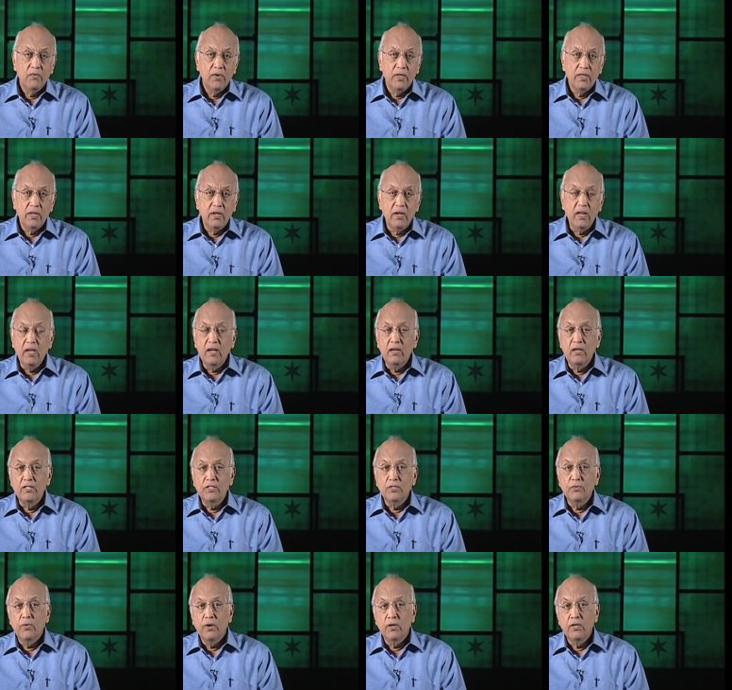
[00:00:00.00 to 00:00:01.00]
When the
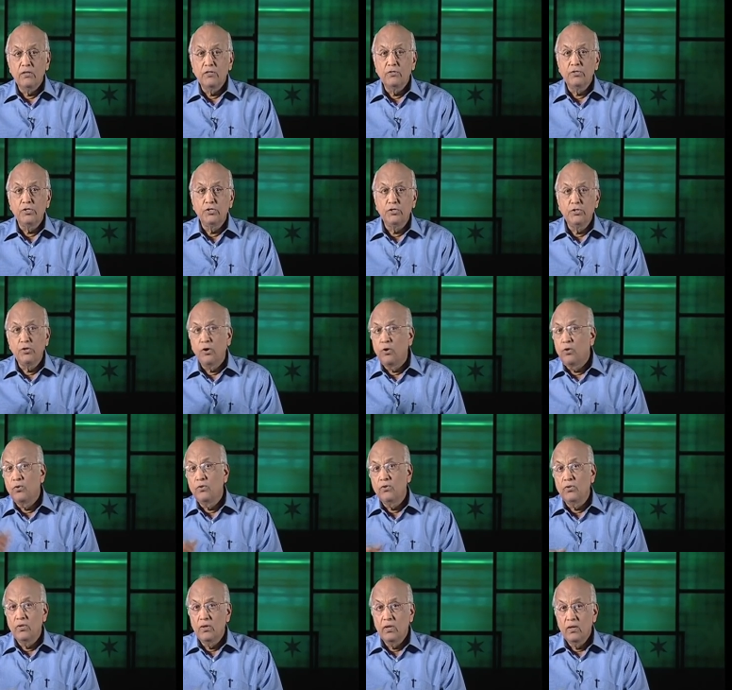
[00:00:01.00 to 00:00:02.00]
legalists wanted to
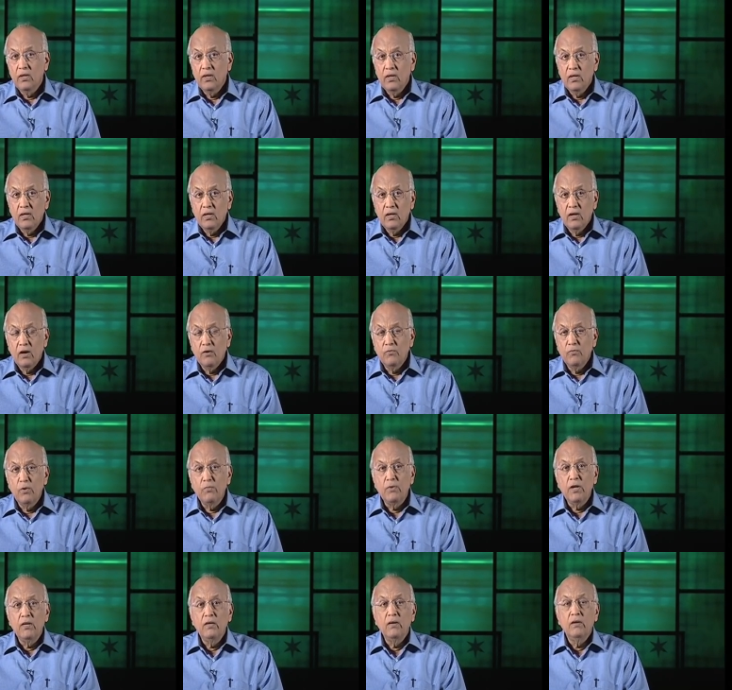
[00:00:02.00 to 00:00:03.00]
stone a
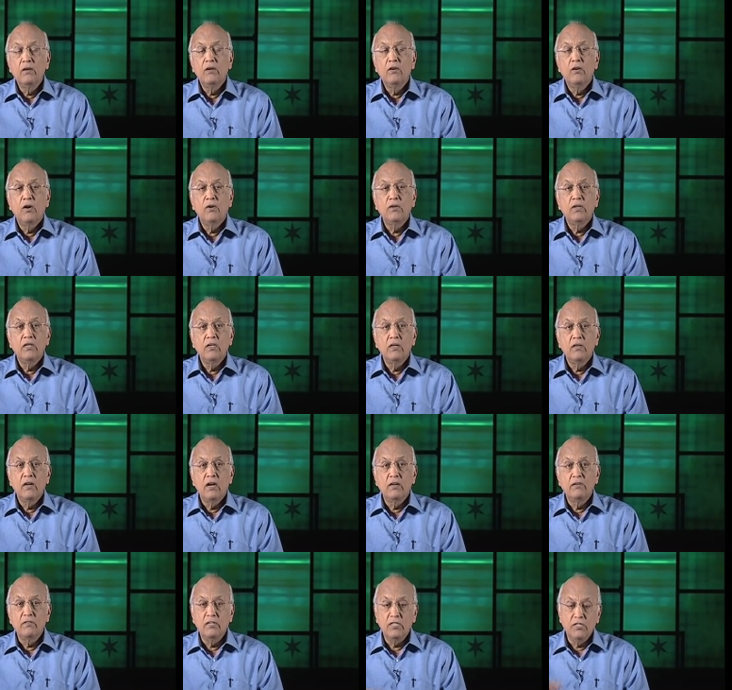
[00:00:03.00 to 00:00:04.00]
woman caught in
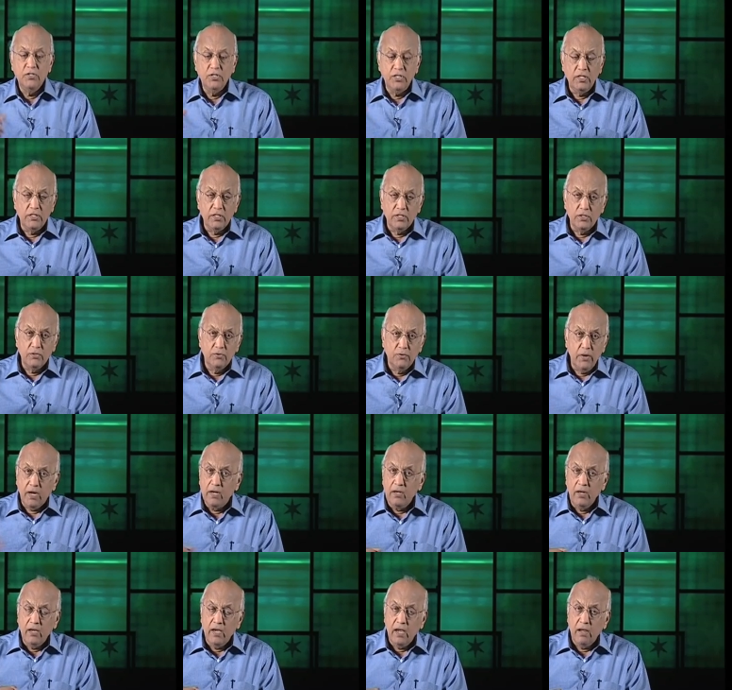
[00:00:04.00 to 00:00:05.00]
adultery, Jesus
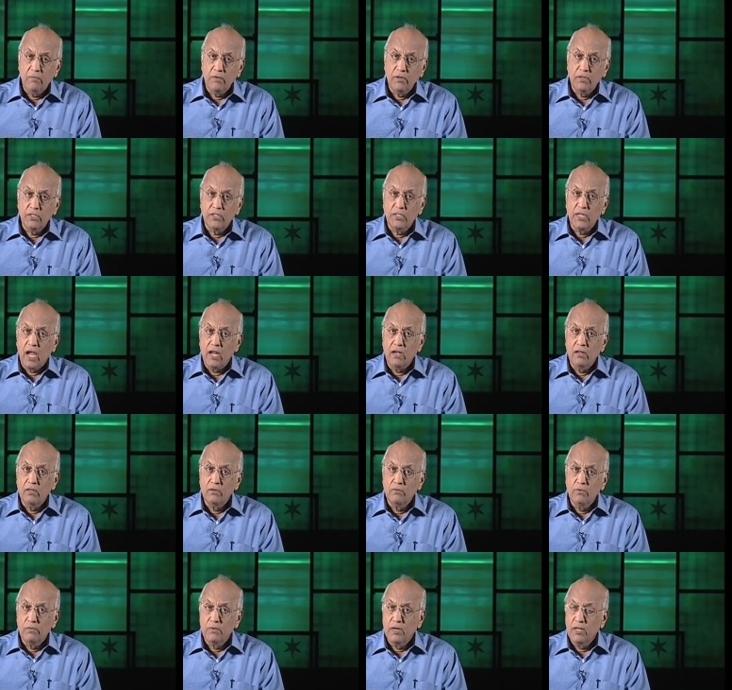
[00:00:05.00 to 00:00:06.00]
quickly came to the side
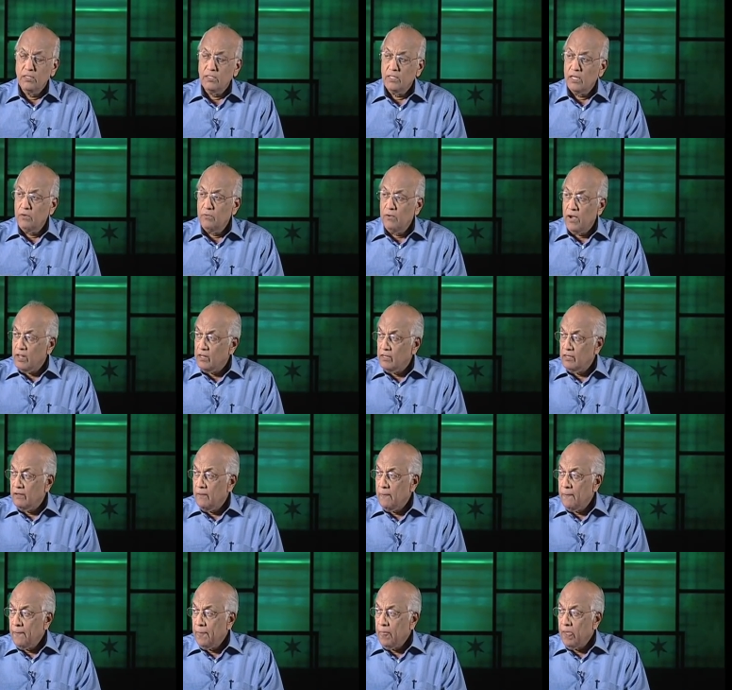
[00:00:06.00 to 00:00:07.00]
of the woman and said,
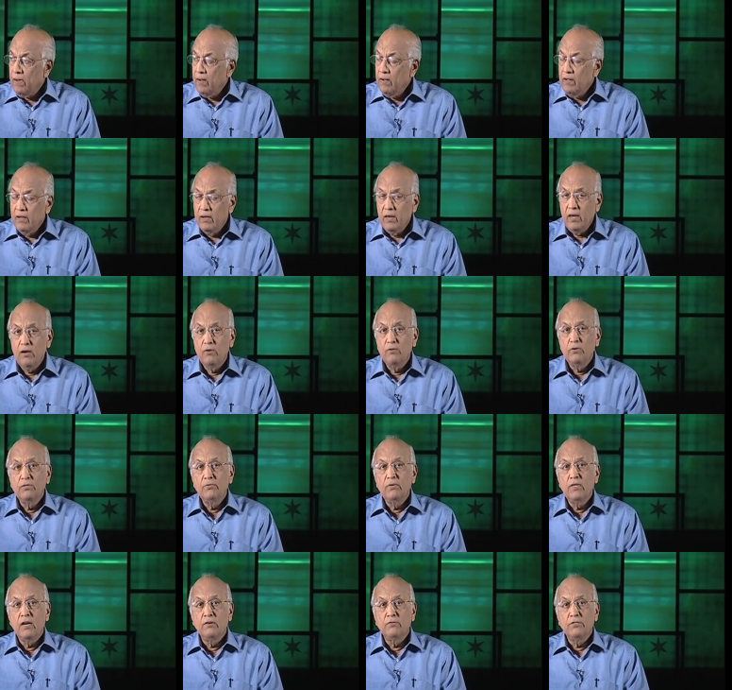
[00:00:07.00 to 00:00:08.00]
Well, he who
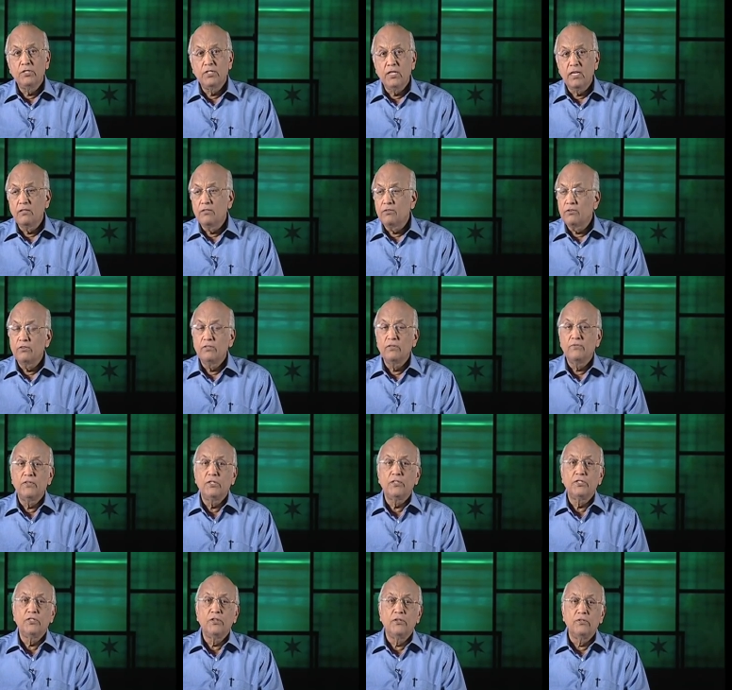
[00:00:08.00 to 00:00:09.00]
is without sin, throw the
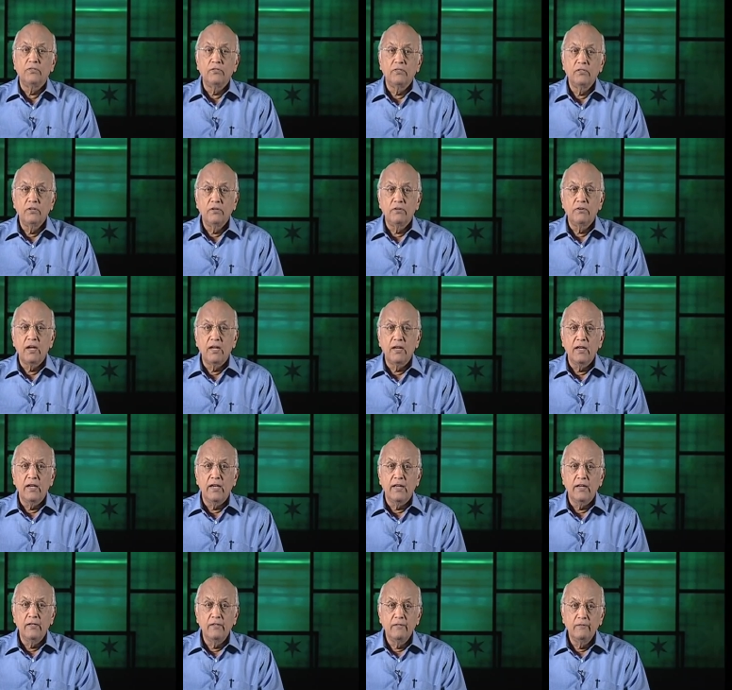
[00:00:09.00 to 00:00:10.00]
first stone. Go right
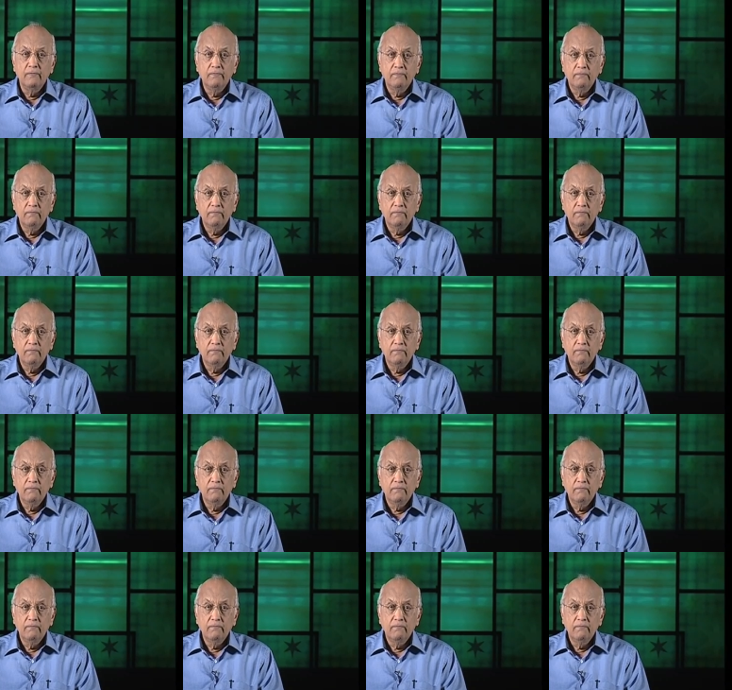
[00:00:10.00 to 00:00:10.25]
ahead.